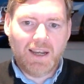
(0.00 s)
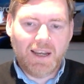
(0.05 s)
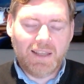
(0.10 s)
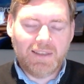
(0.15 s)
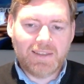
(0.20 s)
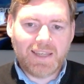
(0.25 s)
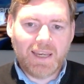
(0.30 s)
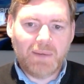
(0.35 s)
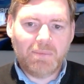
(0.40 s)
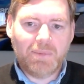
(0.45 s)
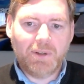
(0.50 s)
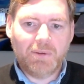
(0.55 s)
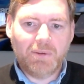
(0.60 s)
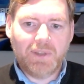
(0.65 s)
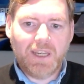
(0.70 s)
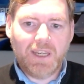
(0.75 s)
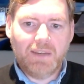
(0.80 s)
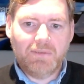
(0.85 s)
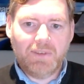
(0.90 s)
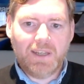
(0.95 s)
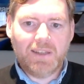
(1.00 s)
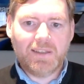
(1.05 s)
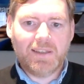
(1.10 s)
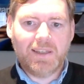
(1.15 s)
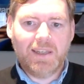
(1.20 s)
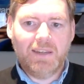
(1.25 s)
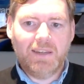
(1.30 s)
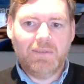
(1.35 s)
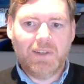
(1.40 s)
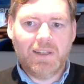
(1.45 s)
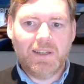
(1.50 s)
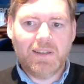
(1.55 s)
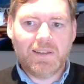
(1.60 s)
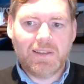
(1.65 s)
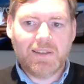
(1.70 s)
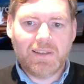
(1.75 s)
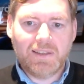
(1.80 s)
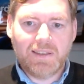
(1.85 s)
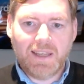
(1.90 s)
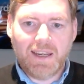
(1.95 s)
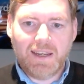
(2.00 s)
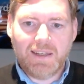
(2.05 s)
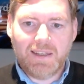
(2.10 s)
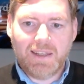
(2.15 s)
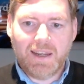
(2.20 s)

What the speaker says: And the same thing with EVs. EVs,